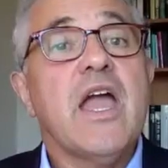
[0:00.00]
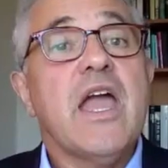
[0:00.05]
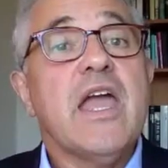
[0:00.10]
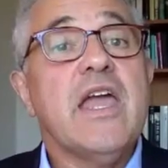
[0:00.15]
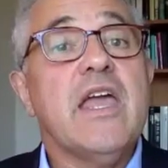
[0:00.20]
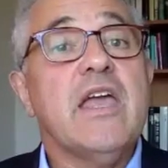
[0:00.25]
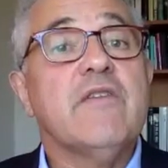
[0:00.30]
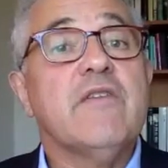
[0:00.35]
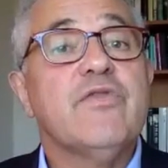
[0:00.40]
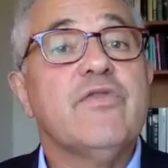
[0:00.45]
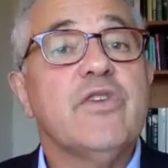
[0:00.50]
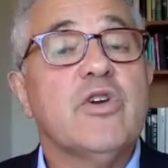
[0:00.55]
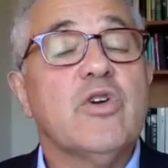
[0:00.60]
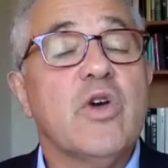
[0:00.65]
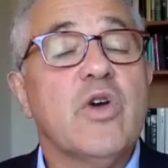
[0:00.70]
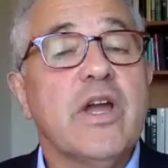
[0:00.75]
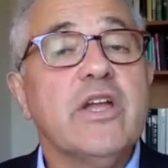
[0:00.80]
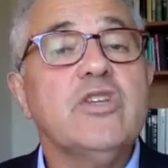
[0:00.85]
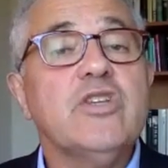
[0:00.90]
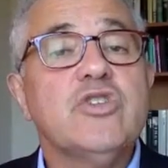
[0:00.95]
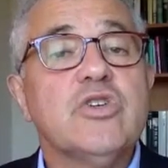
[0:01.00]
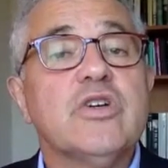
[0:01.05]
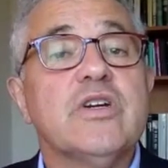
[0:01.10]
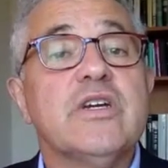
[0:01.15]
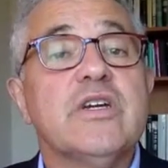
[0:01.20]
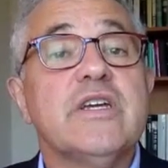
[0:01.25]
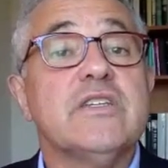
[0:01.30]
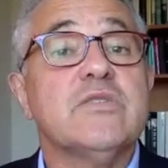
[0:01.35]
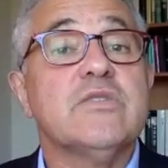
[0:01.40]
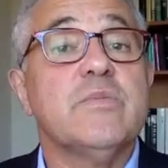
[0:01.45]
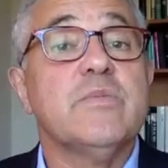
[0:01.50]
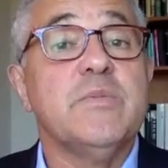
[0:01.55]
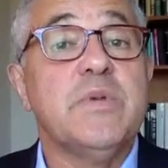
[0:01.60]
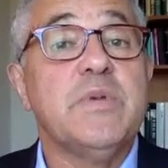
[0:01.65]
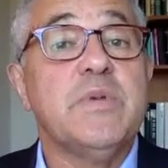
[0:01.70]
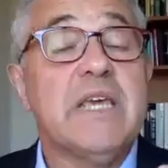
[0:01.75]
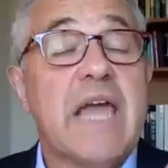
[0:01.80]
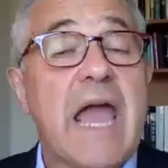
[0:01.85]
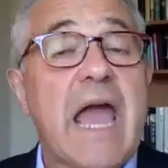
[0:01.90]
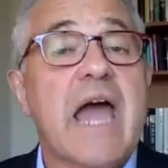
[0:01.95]
if the grand jury is
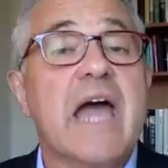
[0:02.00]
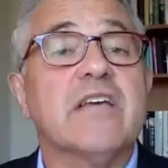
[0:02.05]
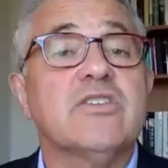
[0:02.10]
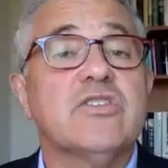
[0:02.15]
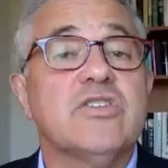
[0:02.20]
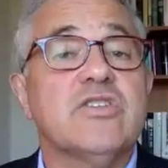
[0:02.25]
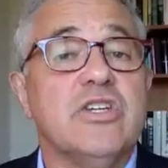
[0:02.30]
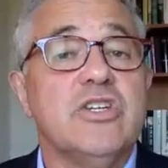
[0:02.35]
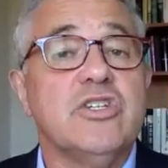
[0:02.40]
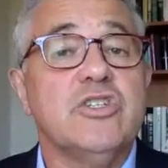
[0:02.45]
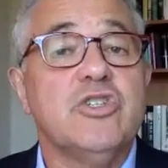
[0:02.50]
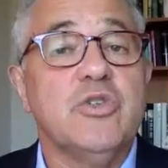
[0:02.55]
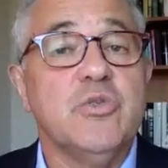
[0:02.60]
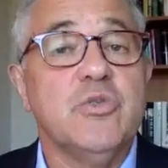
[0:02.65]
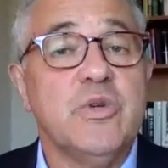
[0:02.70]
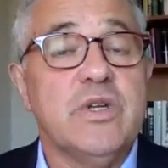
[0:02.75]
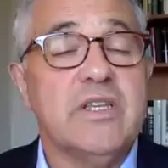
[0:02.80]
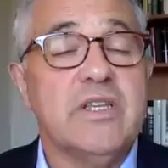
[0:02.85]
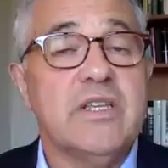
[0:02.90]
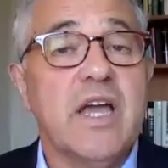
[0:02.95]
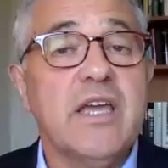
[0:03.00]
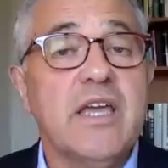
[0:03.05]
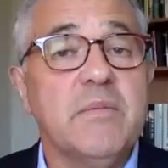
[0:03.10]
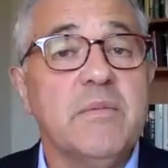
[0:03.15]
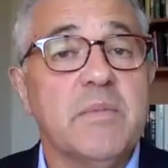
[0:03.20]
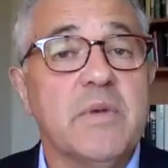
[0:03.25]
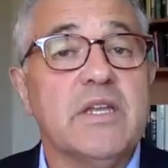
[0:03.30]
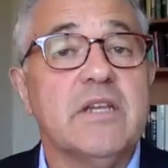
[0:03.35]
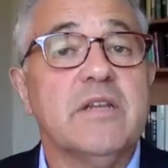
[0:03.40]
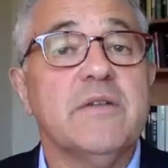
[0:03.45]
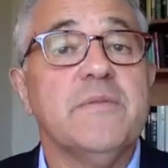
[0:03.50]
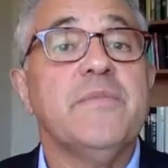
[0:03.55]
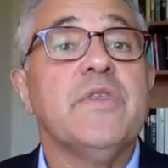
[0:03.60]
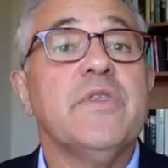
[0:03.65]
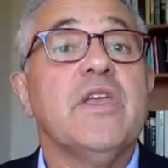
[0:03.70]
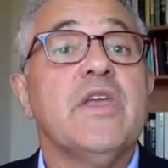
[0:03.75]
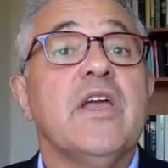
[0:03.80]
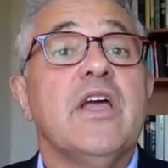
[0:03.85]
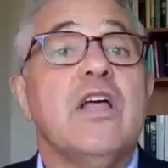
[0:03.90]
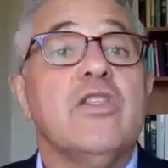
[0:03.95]
being asked to issue an indictment,
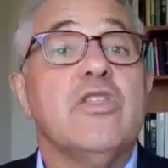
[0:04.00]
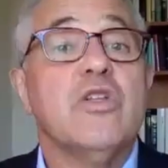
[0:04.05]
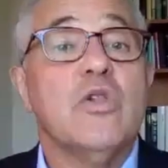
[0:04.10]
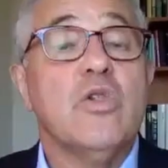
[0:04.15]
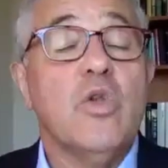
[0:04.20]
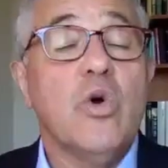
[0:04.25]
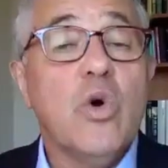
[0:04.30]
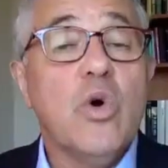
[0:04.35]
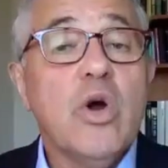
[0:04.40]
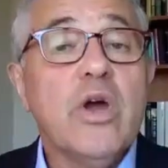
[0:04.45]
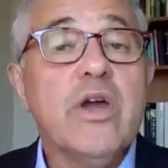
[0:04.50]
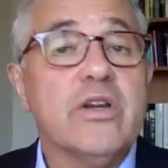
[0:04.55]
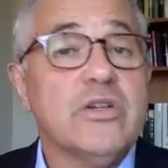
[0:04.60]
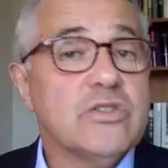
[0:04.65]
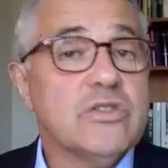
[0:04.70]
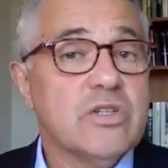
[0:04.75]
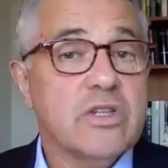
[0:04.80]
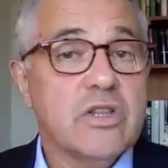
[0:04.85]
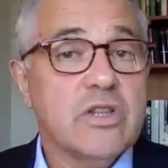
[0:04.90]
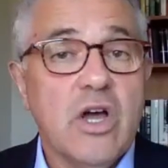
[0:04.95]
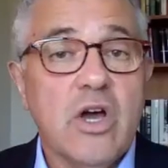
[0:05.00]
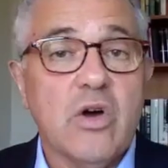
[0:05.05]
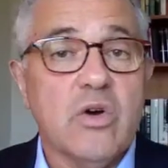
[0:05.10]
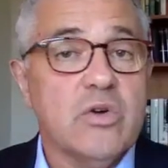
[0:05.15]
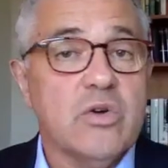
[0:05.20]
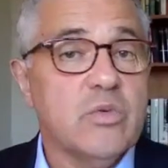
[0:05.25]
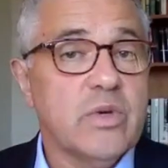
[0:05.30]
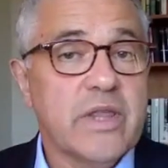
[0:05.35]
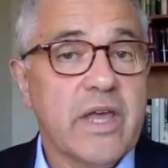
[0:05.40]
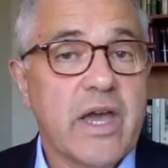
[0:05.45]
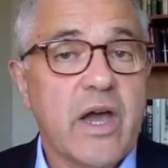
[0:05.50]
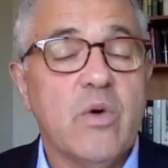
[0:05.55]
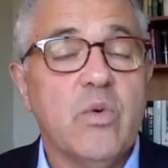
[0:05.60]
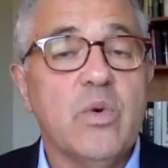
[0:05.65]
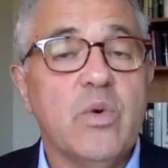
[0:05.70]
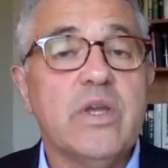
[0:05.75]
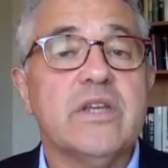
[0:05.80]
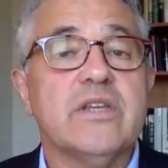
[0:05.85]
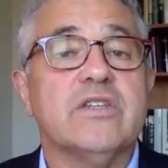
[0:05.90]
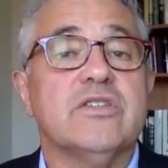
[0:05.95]
the lawyers alone, without
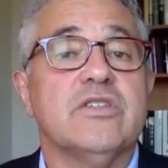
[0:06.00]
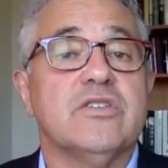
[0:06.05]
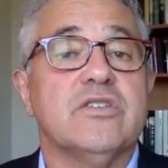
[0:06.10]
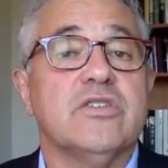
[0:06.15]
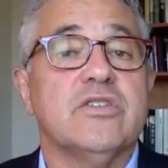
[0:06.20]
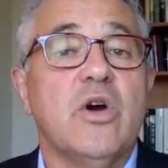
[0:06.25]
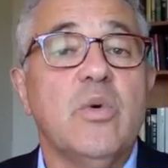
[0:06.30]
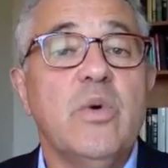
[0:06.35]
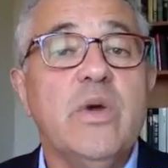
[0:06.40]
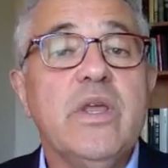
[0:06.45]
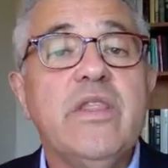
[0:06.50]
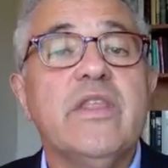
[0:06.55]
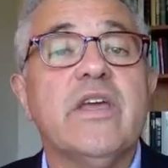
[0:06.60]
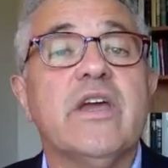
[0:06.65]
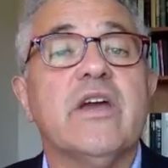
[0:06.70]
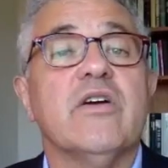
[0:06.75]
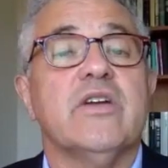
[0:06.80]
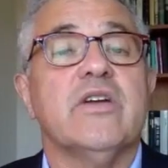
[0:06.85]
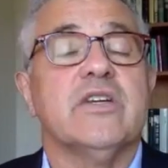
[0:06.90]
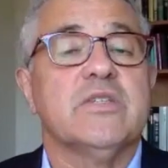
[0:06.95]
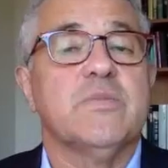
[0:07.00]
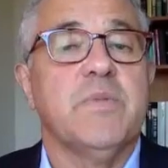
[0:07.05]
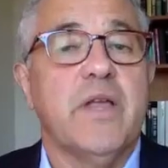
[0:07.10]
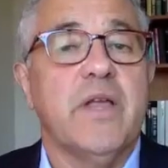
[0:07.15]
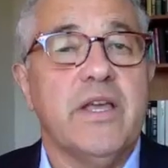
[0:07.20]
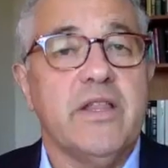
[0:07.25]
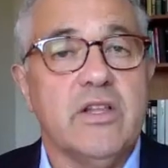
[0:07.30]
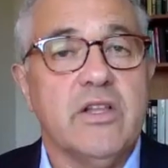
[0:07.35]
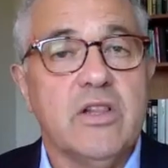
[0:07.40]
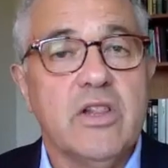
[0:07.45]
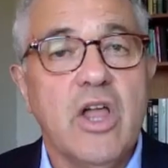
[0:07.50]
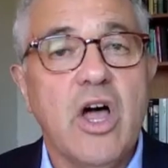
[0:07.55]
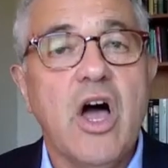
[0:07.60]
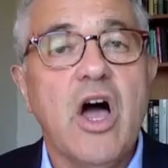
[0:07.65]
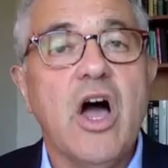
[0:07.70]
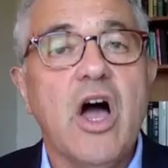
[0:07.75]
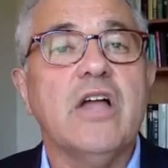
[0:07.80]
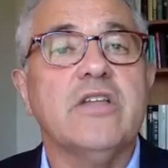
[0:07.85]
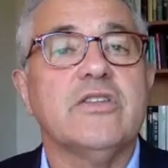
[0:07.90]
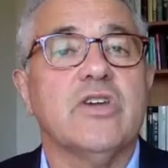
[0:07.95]
witnesses, go in there and explain the
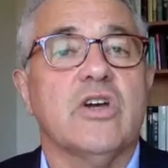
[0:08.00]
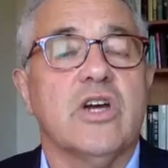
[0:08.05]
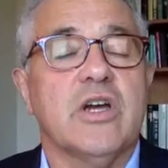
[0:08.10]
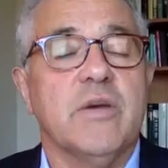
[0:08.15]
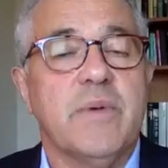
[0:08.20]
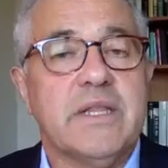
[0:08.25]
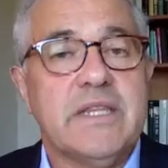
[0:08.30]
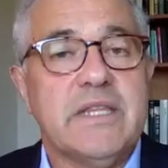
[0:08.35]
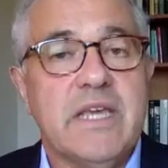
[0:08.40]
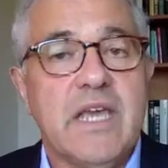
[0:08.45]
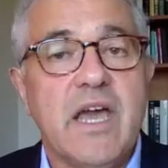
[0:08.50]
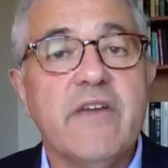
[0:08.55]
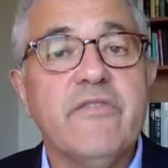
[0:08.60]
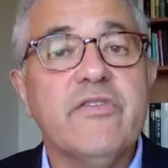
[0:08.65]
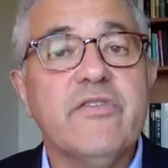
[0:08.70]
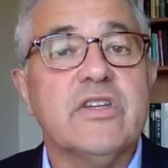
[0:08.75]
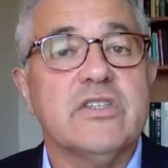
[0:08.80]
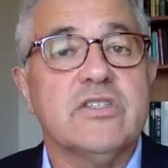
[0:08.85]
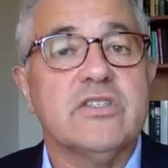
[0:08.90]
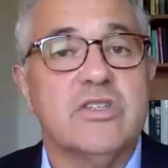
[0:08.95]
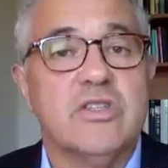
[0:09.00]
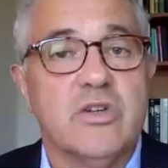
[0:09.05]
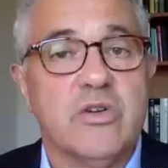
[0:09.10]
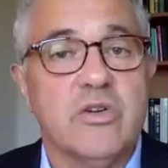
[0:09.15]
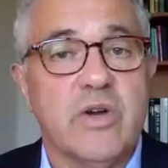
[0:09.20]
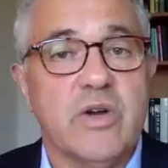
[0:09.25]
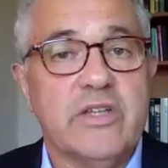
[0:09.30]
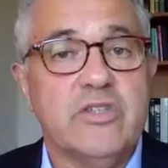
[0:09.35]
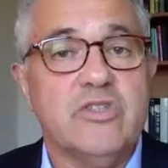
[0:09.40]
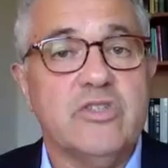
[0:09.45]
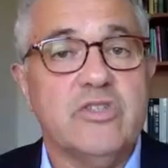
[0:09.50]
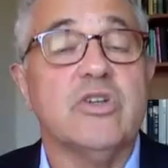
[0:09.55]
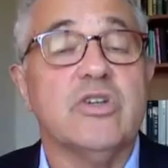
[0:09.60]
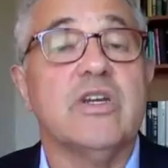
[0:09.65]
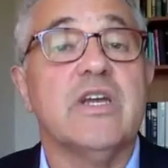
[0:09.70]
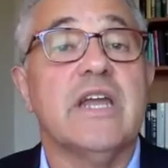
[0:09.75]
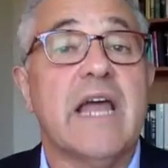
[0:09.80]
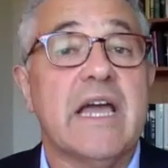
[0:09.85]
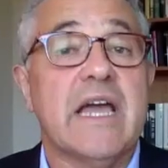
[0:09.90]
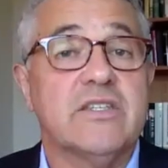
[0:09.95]
law and talk about the evidence to the grand
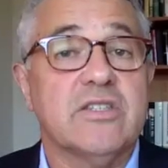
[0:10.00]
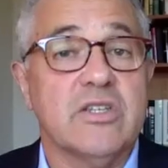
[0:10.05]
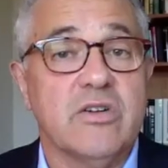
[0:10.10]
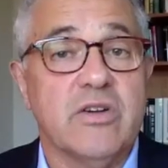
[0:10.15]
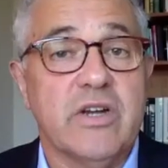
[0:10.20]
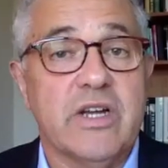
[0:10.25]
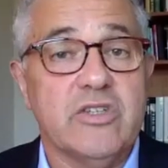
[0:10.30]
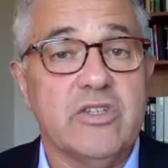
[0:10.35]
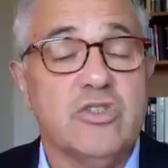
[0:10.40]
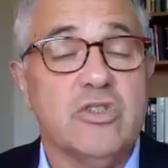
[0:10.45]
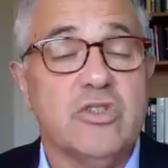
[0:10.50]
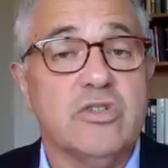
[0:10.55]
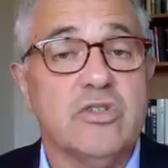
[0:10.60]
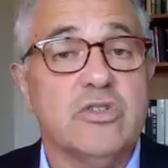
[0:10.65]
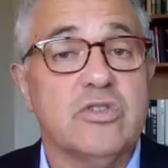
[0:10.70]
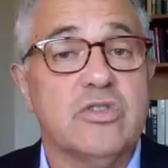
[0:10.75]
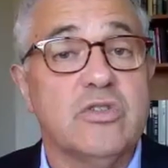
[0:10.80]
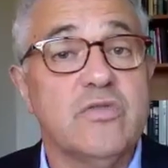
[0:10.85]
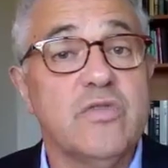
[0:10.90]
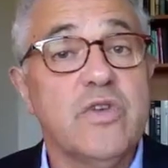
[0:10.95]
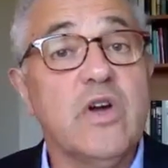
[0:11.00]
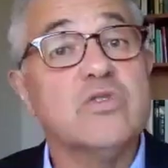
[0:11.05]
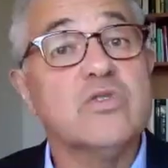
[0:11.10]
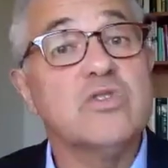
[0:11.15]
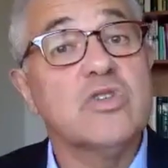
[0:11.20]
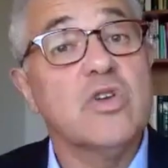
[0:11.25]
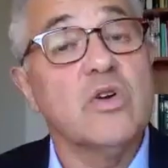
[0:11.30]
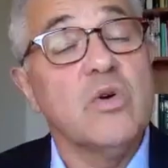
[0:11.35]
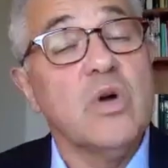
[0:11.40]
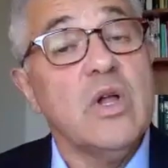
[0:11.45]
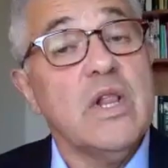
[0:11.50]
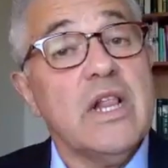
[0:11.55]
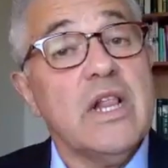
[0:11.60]
jury and ask the grand jurors to vote. So